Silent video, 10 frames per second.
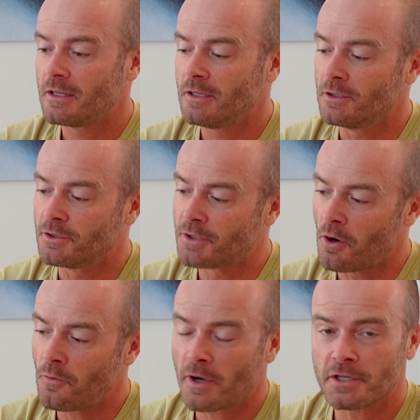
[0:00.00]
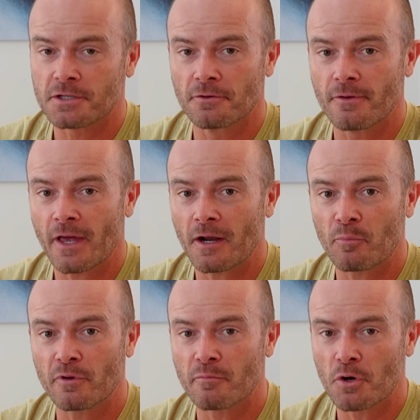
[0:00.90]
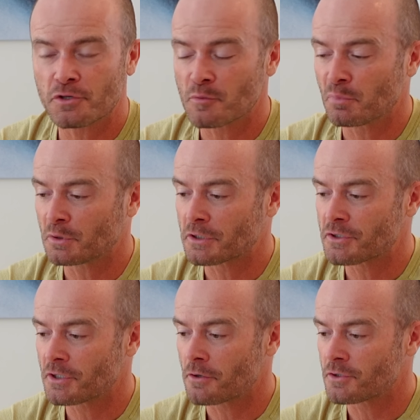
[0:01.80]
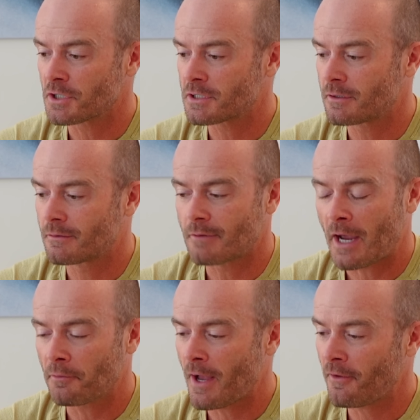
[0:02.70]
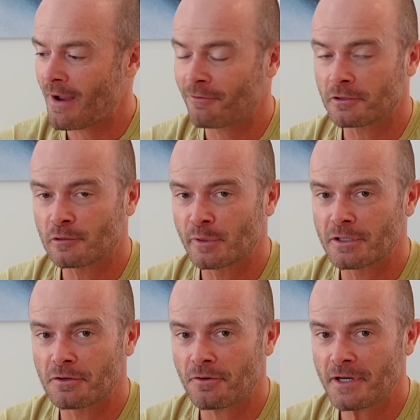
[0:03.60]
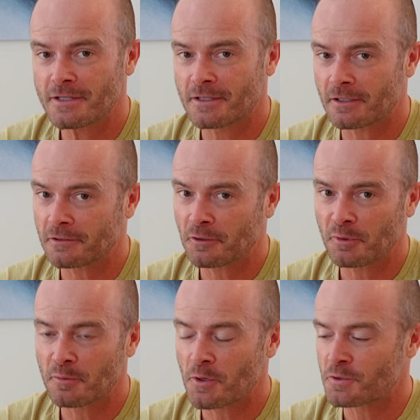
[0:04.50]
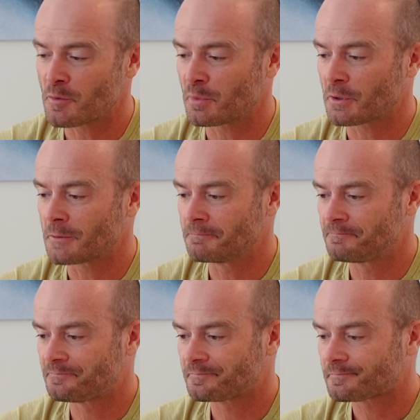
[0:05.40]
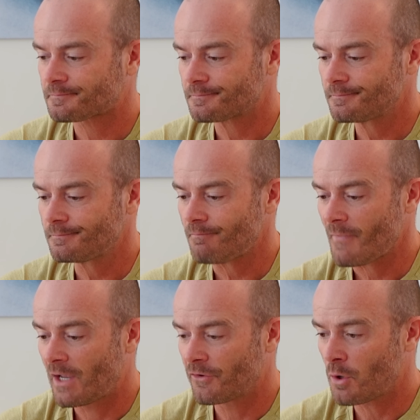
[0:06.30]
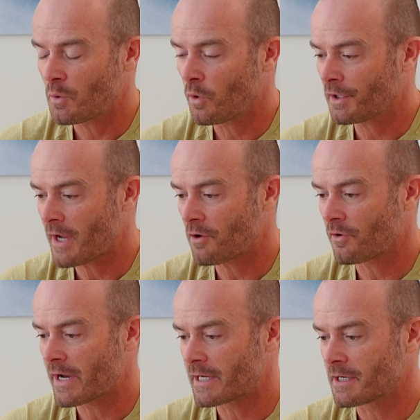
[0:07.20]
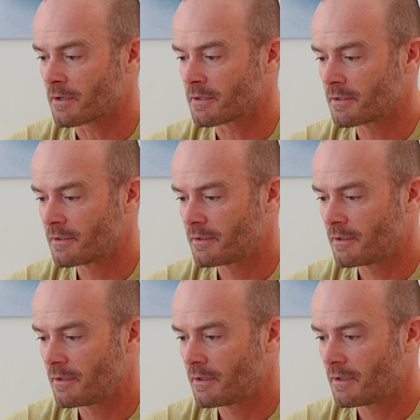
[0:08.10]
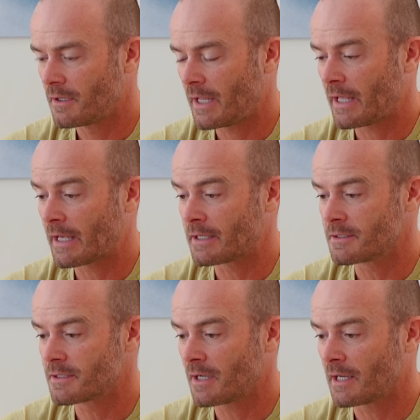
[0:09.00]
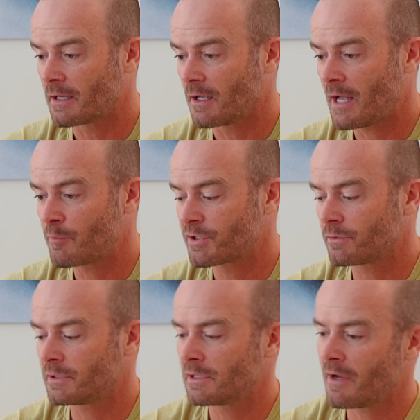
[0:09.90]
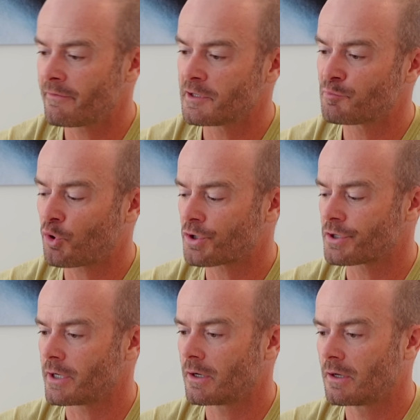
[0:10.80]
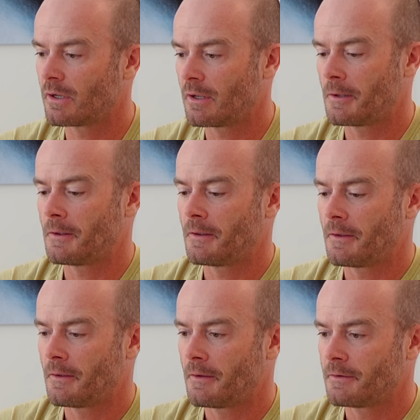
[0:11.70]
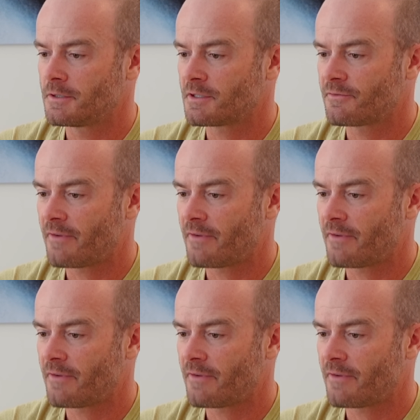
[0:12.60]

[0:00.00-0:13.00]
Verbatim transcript: you don't want to screw that up with motion blur. So just, I'd rather have a little bit of noise than a little bit of motion blur. So it worked out great here. And I absolutely love this portrait. Just